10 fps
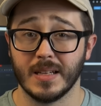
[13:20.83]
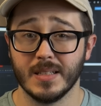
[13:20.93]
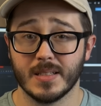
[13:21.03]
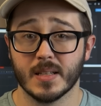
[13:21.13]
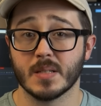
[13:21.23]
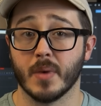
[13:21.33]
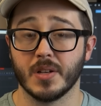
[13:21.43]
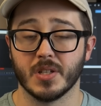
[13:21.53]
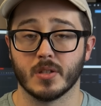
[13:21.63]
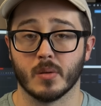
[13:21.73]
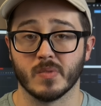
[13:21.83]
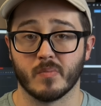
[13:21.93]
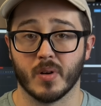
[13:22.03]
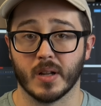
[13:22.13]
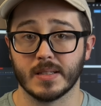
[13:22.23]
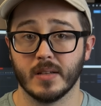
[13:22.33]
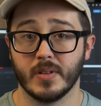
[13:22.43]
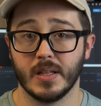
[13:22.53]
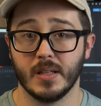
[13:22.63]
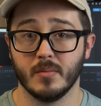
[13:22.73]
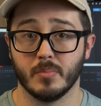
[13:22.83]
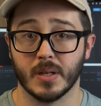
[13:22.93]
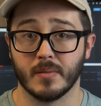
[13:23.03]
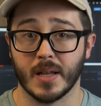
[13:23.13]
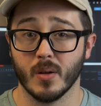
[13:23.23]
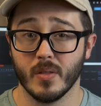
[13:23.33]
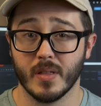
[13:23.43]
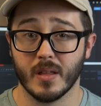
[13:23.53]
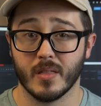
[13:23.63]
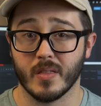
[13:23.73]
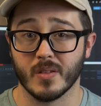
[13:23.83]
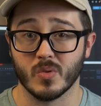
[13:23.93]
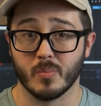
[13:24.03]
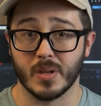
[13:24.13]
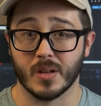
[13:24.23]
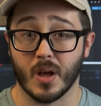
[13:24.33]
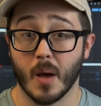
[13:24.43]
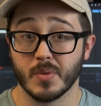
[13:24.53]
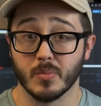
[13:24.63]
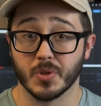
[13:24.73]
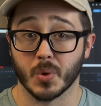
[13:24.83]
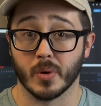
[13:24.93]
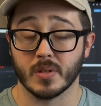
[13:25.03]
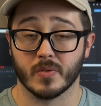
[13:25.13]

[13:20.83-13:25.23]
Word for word: I didn't test much in terms of productivity, but I don't think that this would be an optimal choice